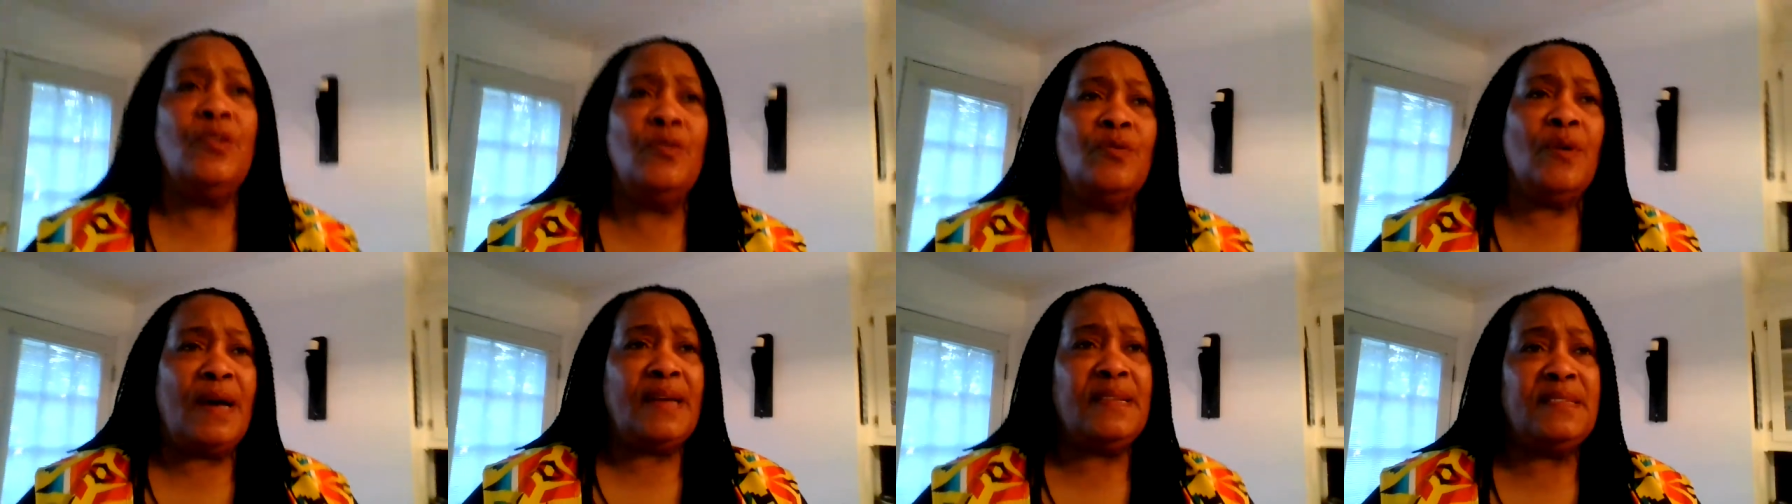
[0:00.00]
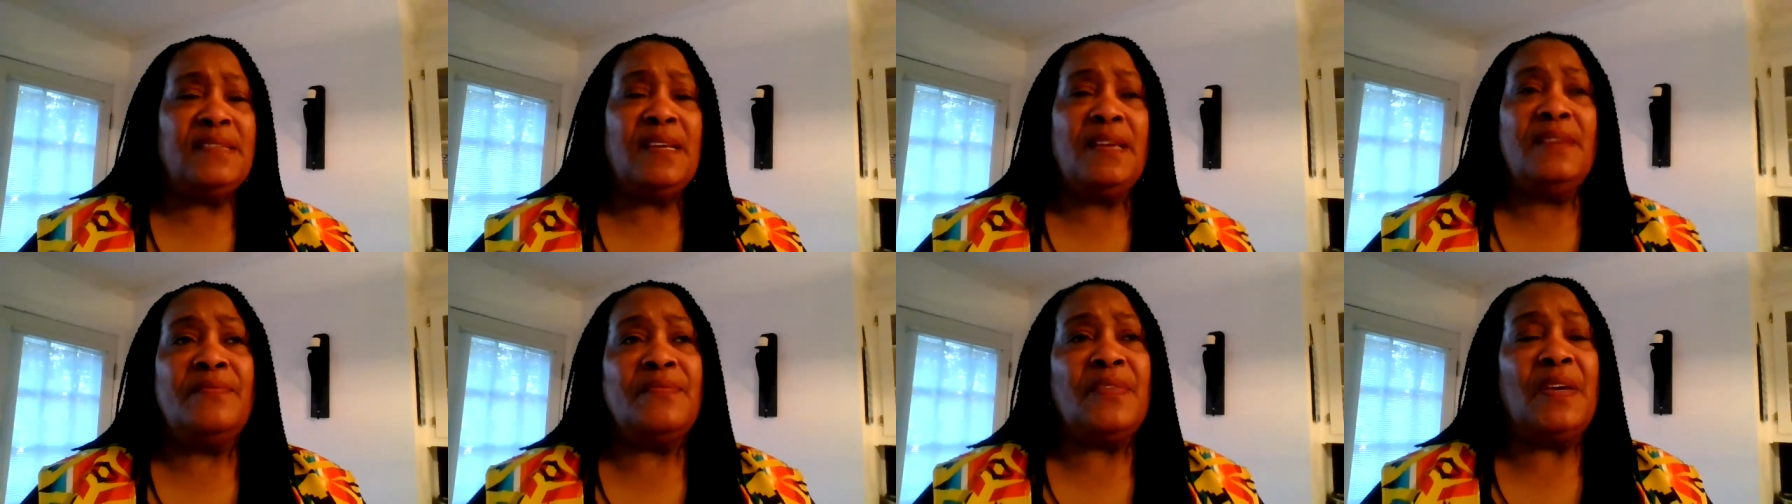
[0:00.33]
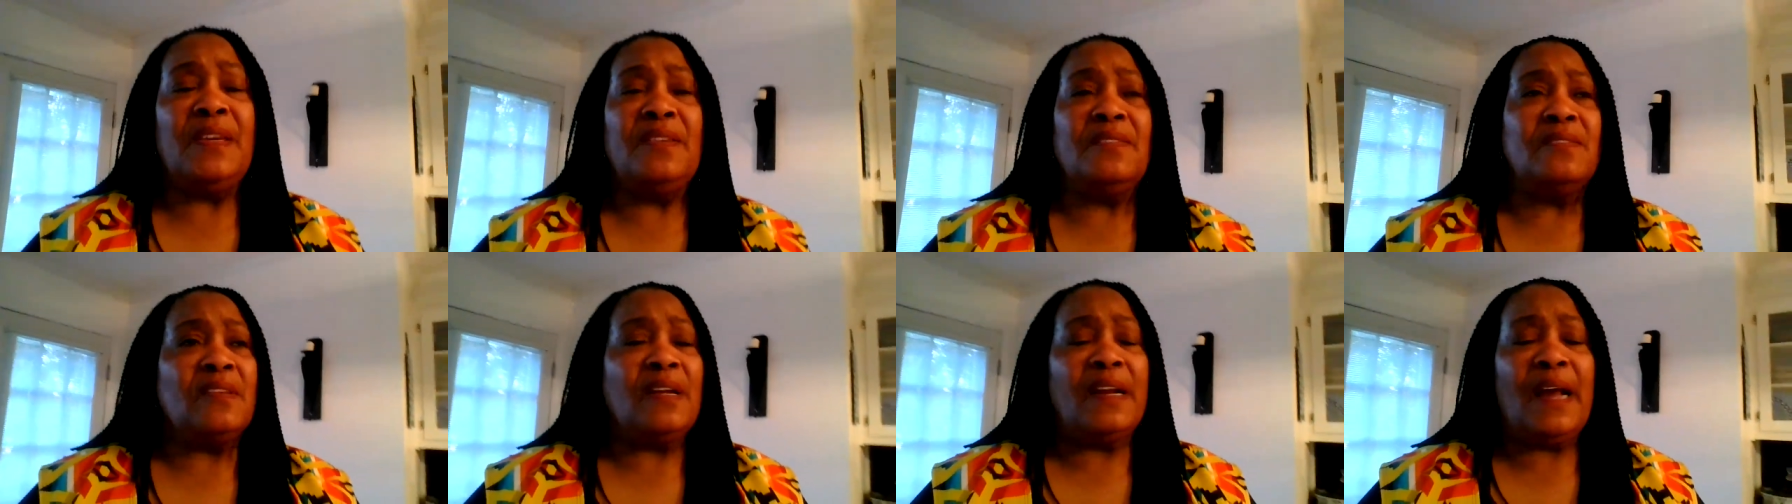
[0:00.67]
I see
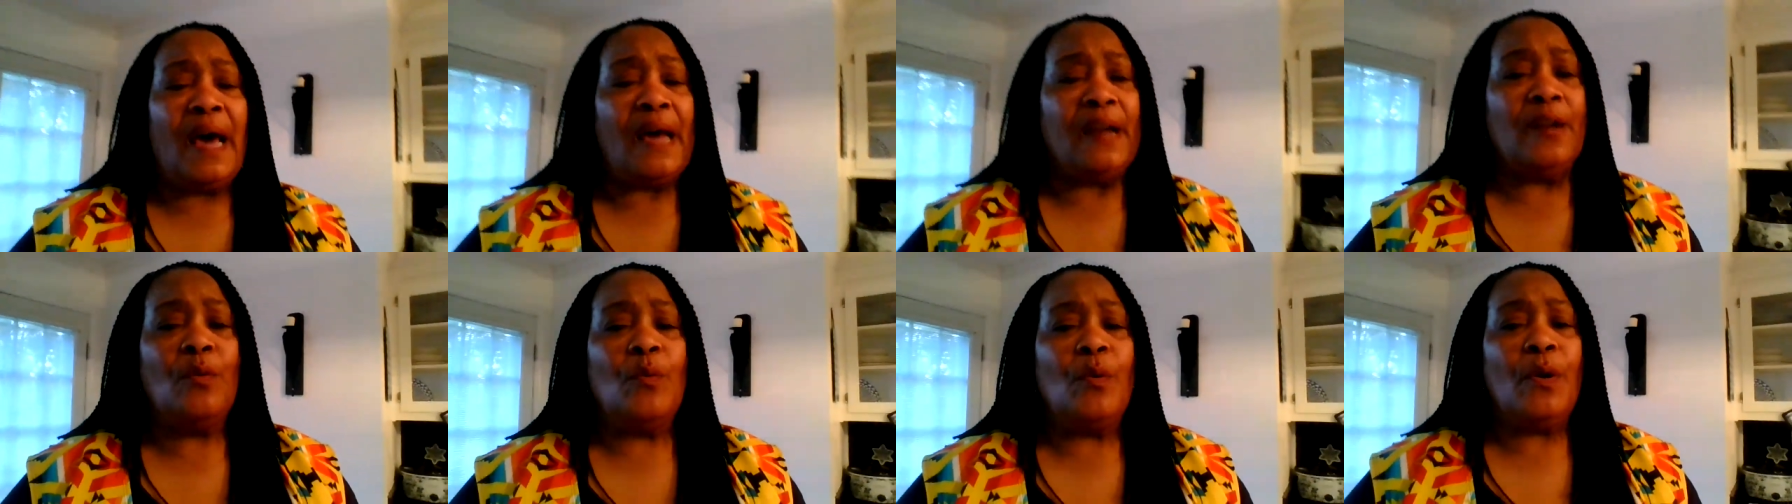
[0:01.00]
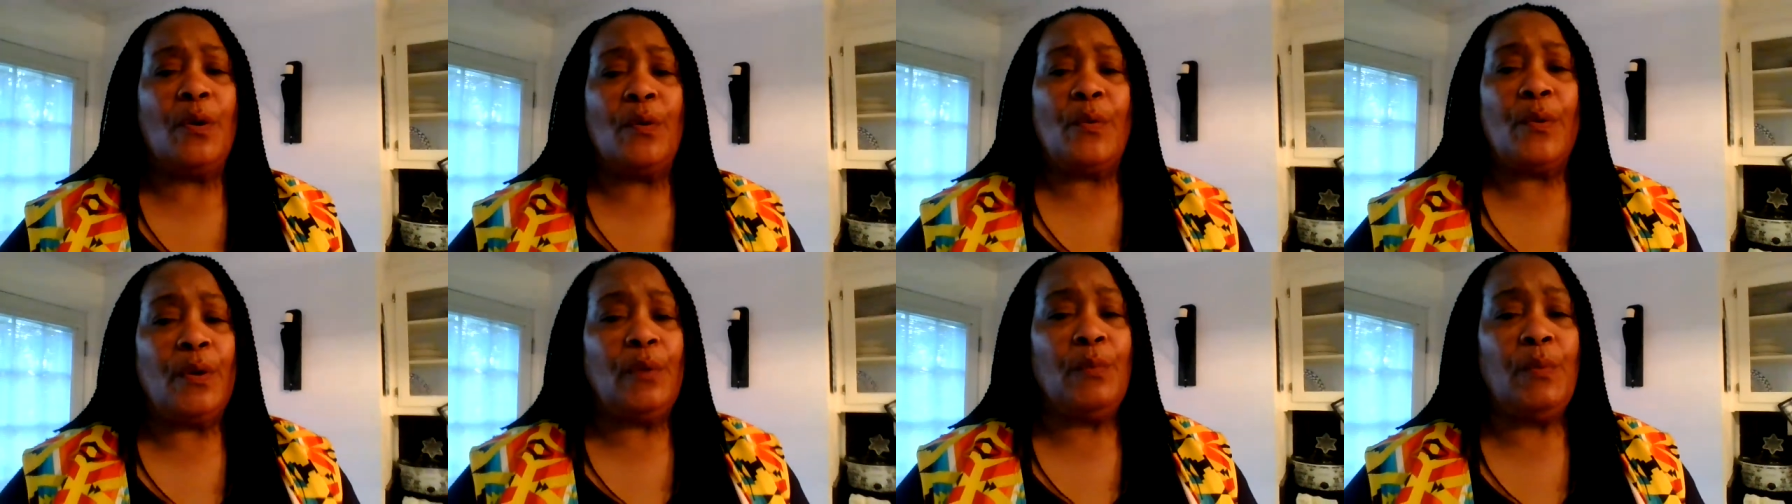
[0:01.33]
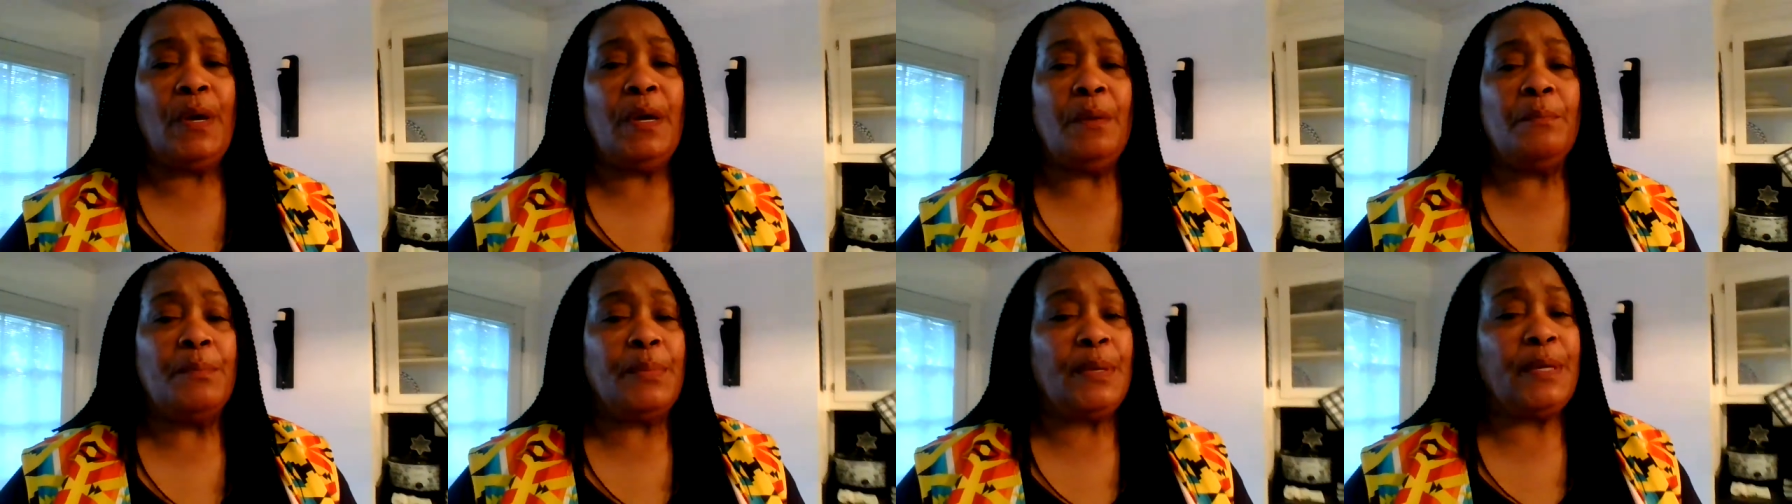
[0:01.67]
things that I don't agree with,